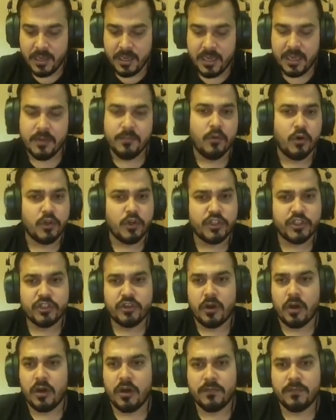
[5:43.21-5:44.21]
In most
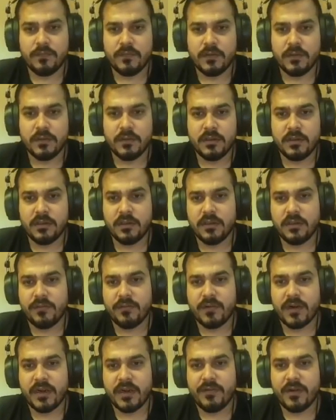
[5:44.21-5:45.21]
of the
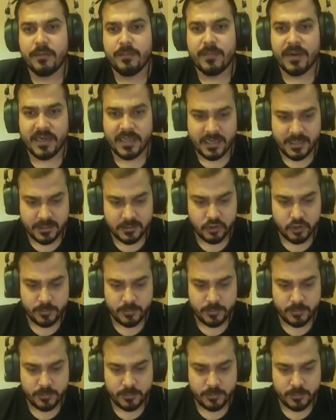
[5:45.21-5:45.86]
different materials,